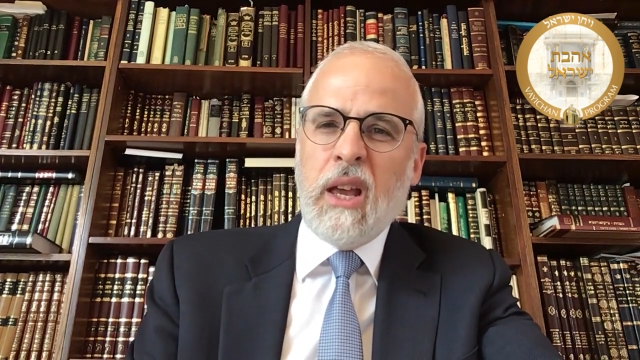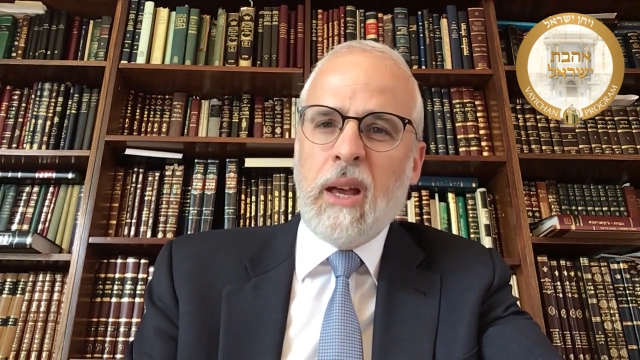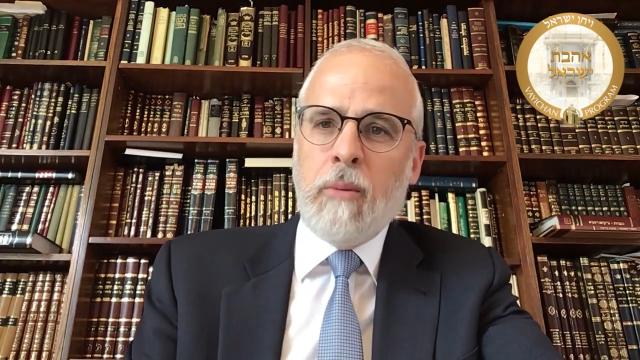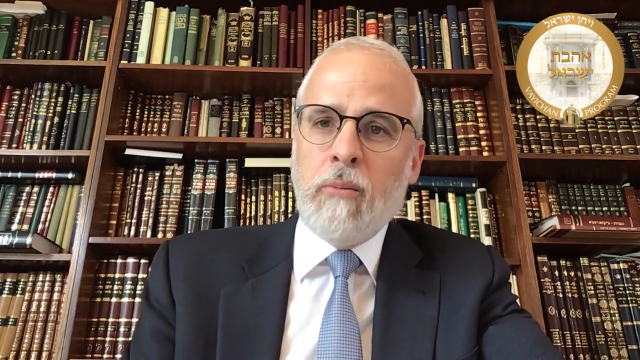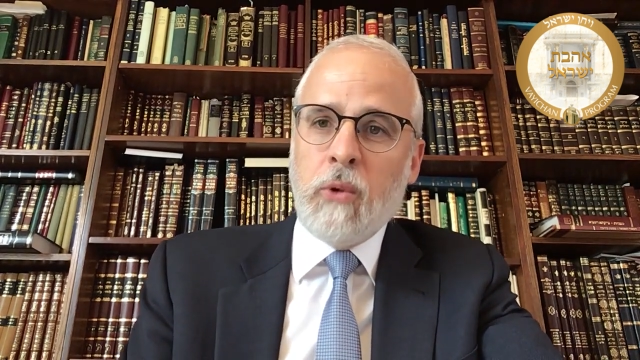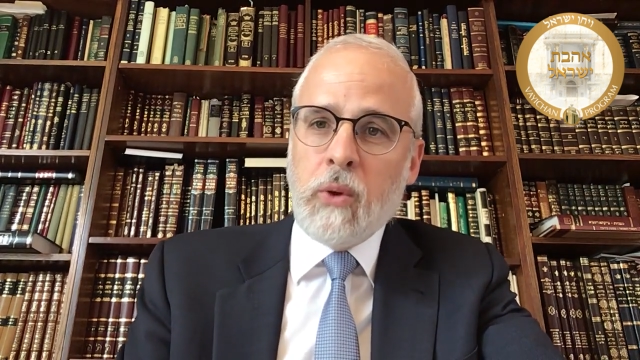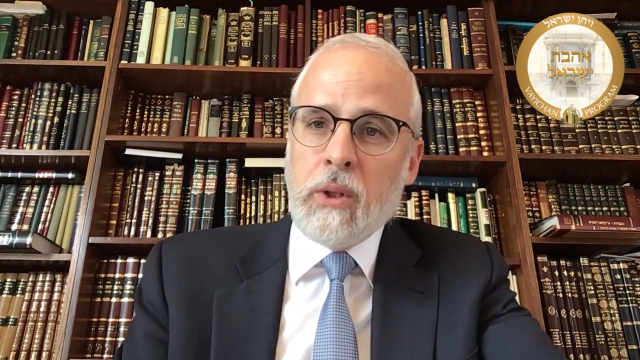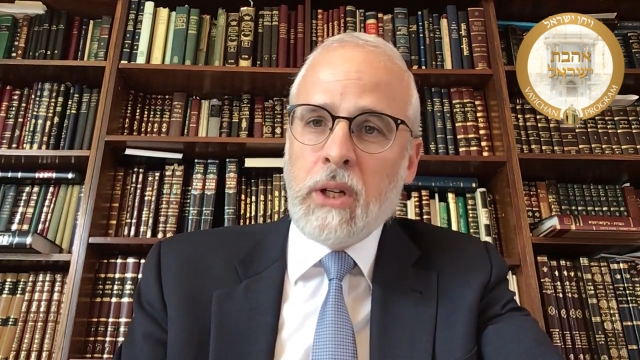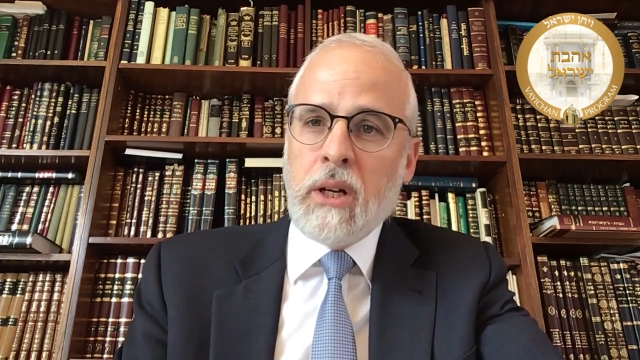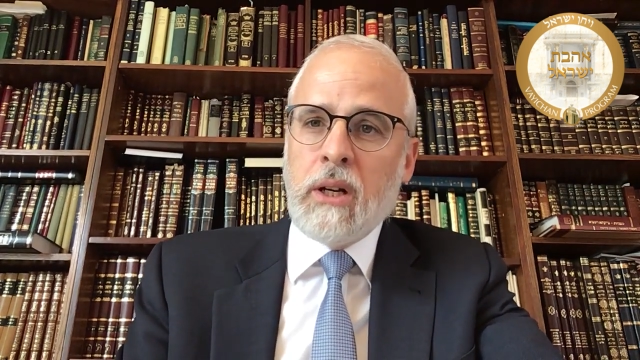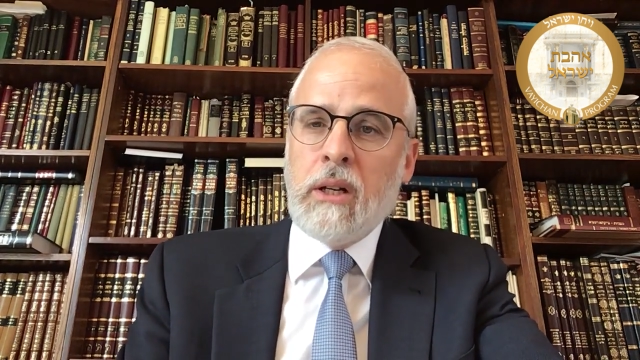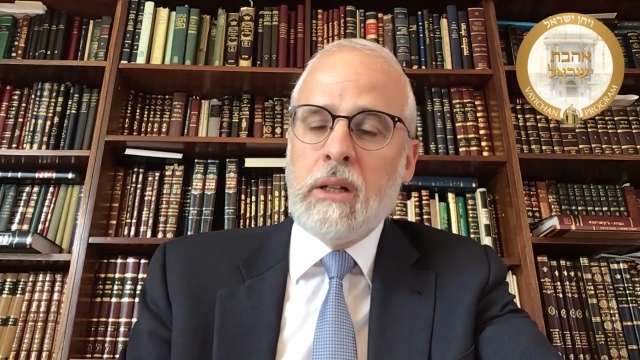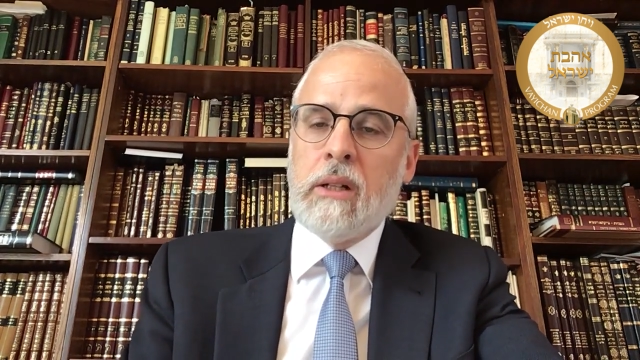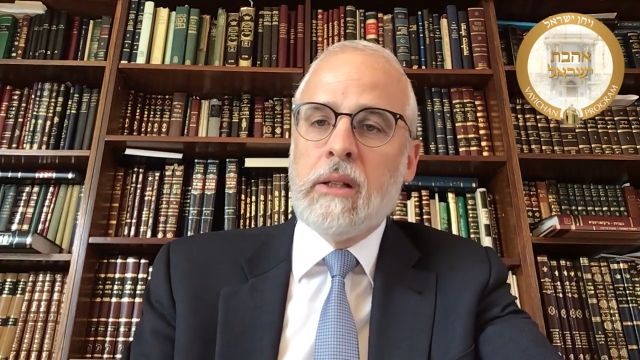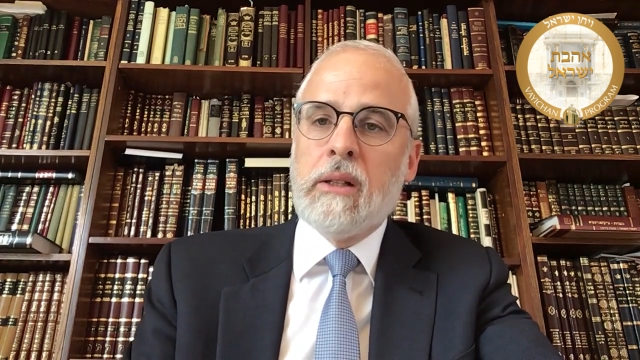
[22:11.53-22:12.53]

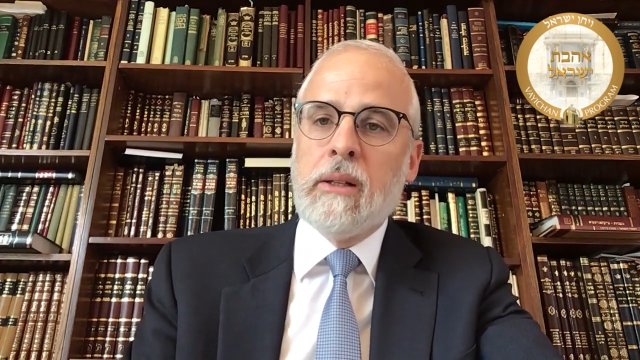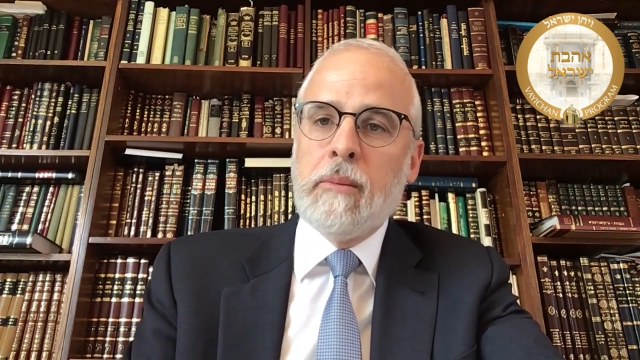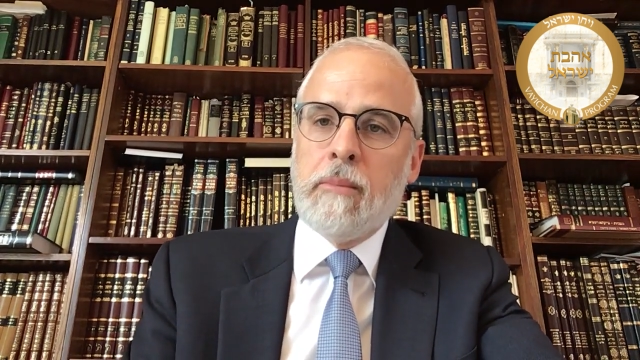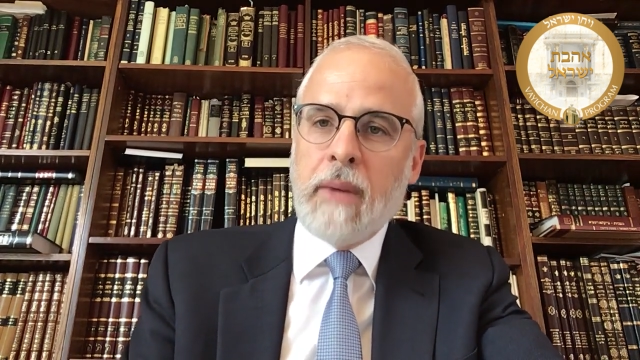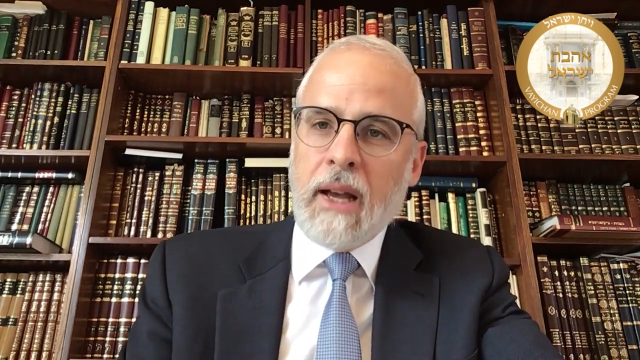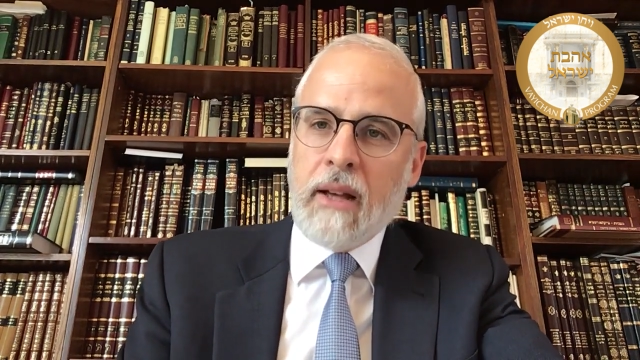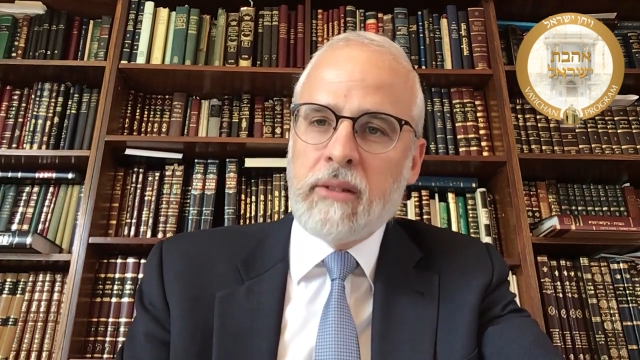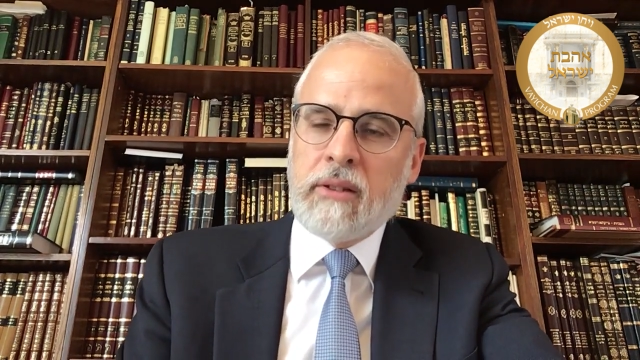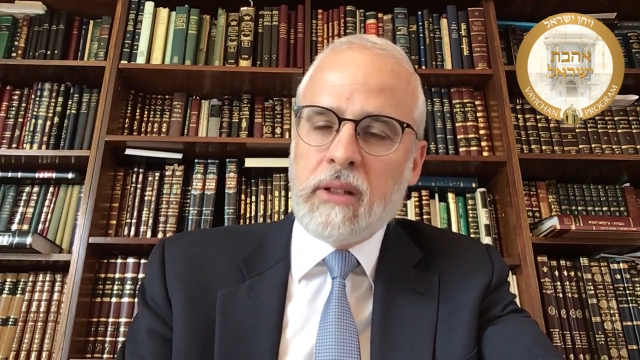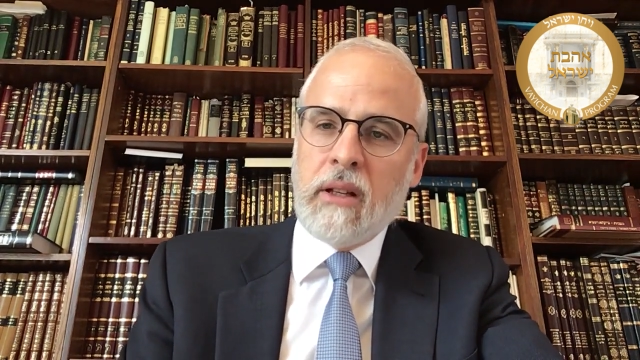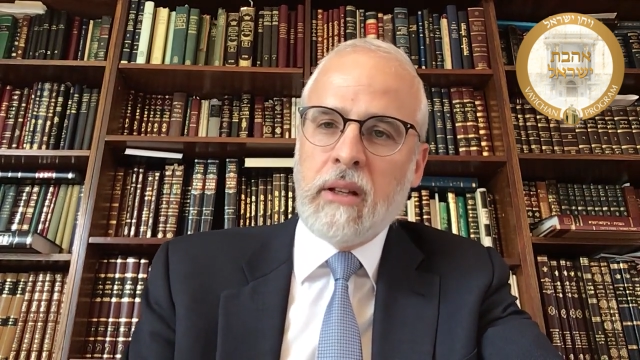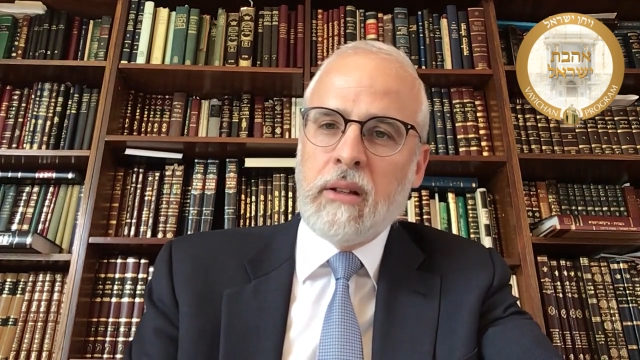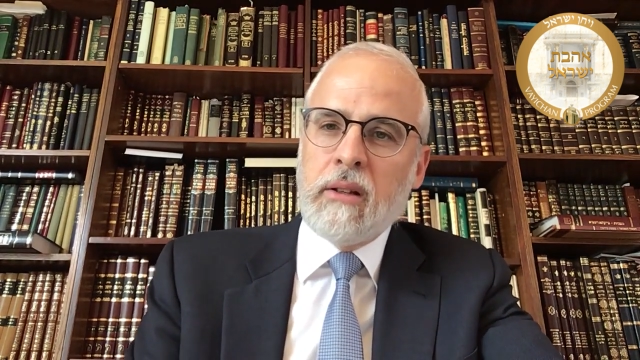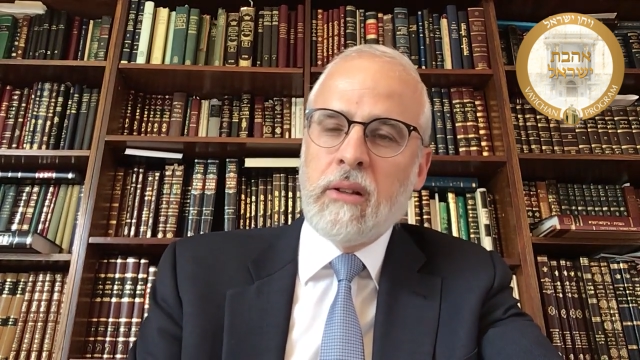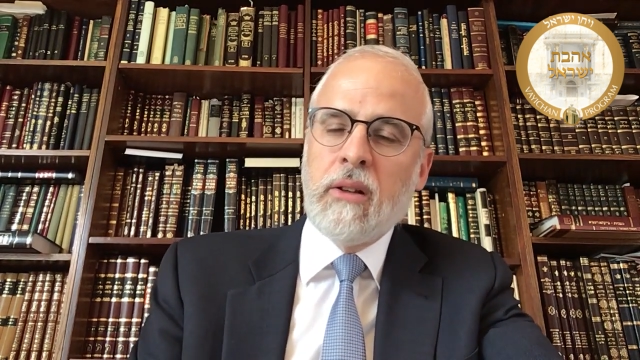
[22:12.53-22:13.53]
Emuna
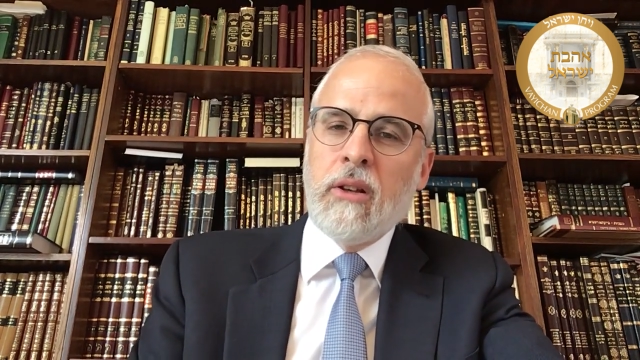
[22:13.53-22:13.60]
Lamasa,